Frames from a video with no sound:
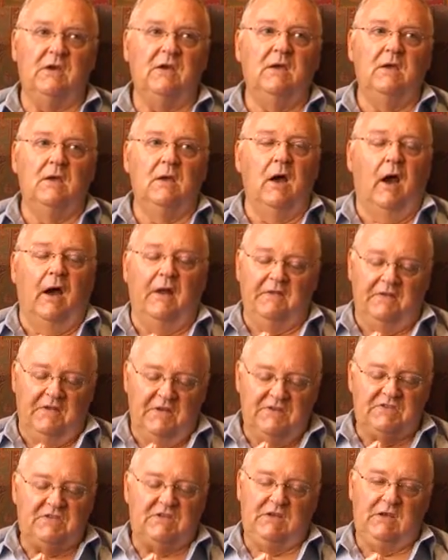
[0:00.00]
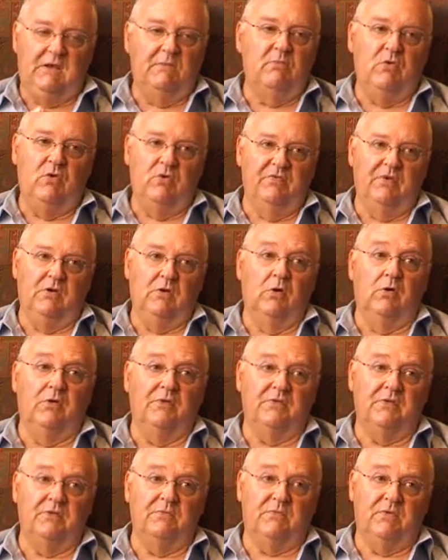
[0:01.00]
I did see him moving
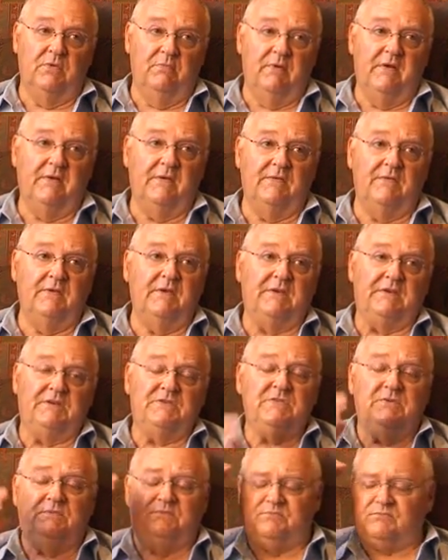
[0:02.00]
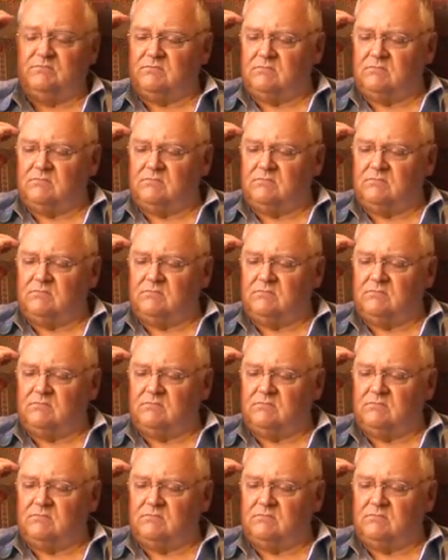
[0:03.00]
on to better things.